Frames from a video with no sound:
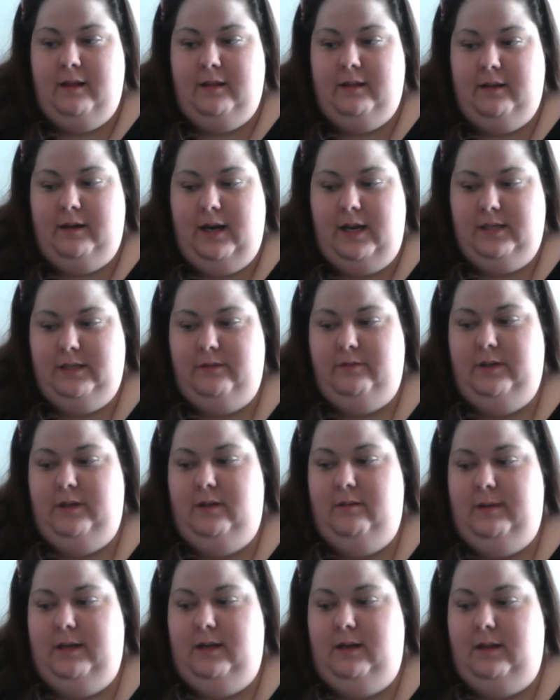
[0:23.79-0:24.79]
There hasn't
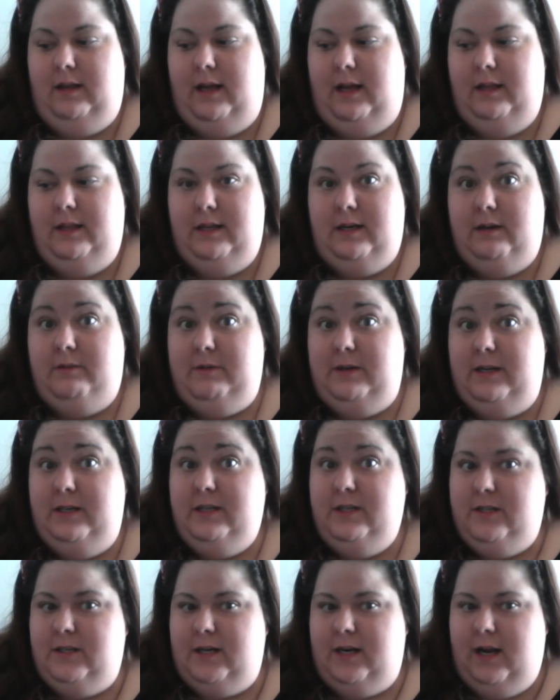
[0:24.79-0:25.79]
really been a lot that I wanted
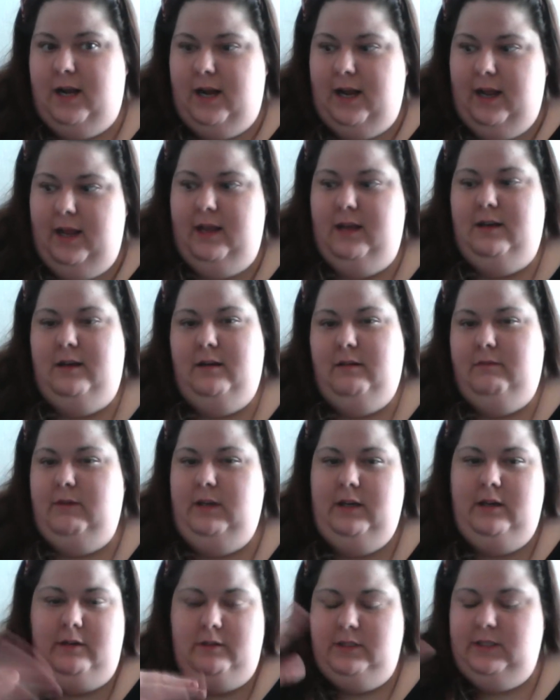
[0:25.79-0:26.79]
to try, and
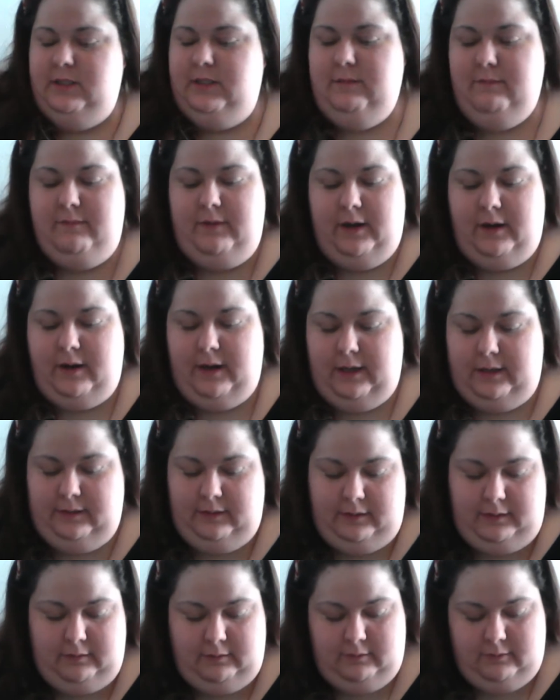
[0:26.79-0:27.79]
you know, just
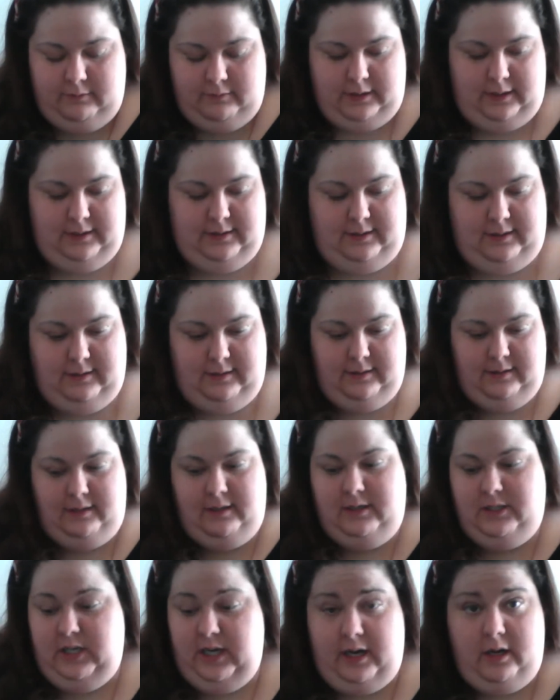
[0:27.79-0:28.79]
various reasons. And
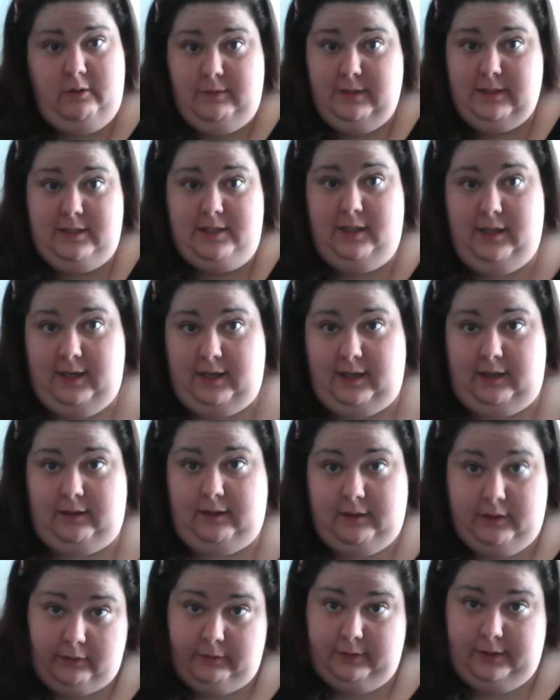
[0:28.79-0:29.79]
the channel was deleted,
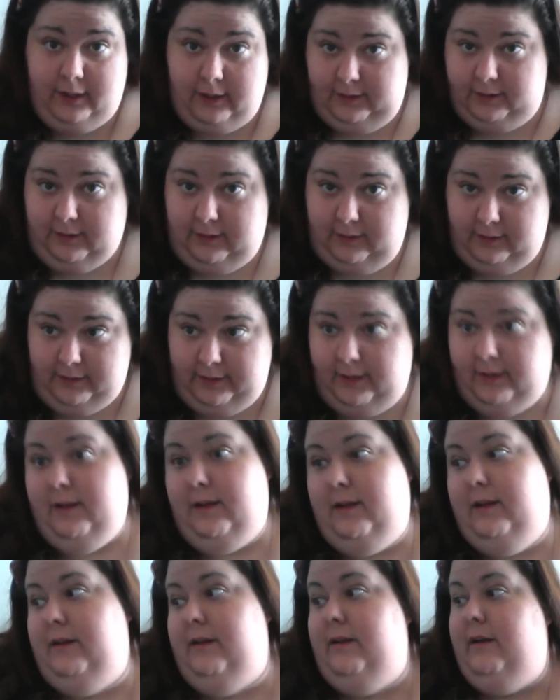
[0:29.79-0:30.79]
so technically,
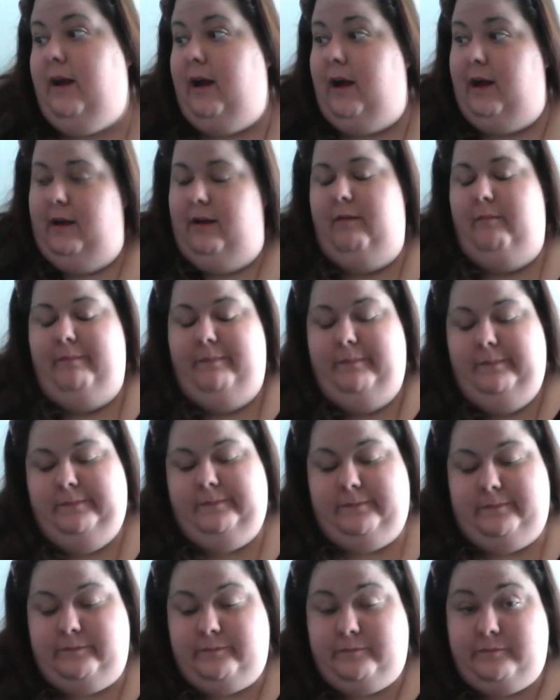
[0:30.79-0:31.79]
um,
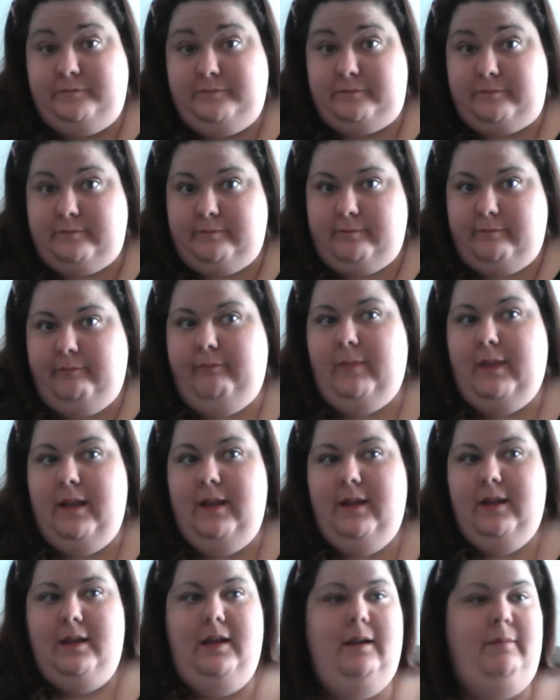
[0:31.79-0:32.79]

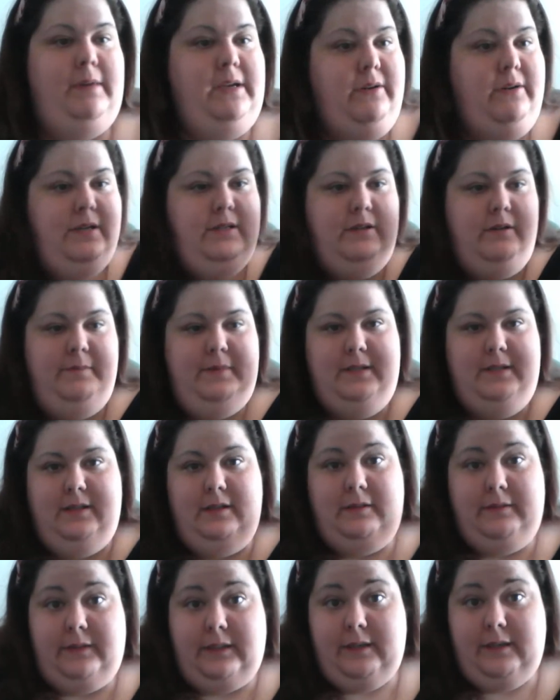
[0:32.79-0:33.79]
my door's open,
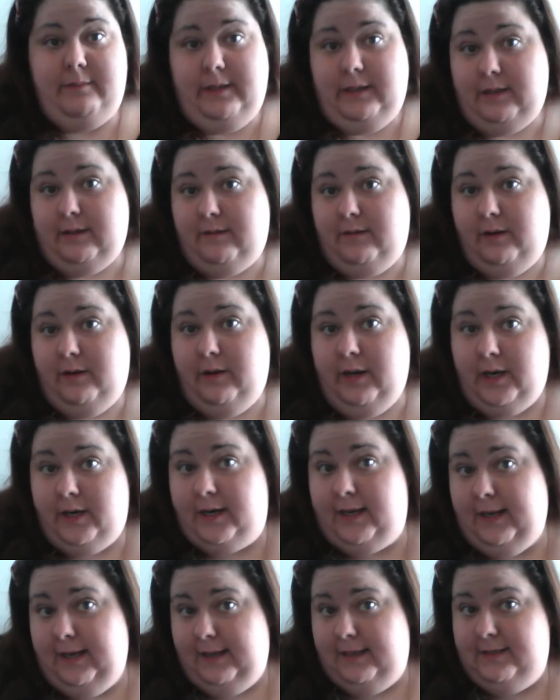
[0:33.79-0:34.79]
so forgive me if you hear
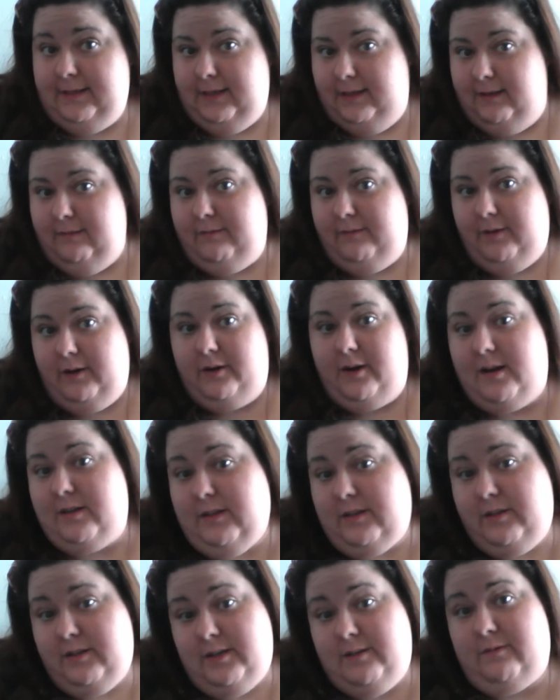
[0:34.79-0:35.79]
kids. I live across
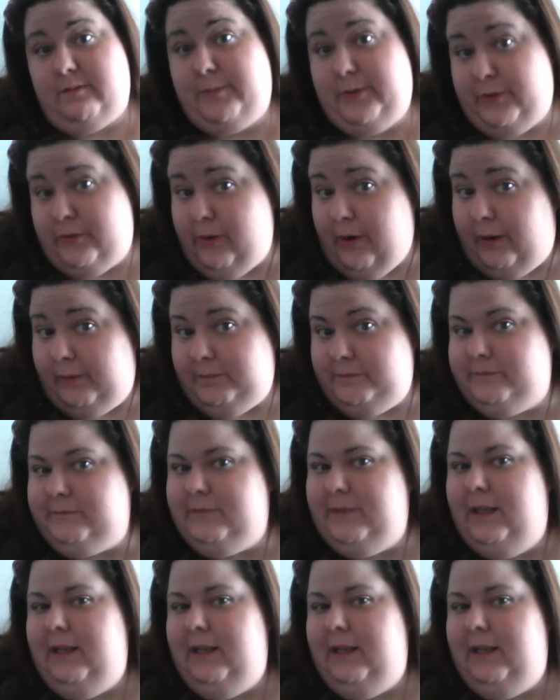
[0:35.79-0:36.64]
the street from the school.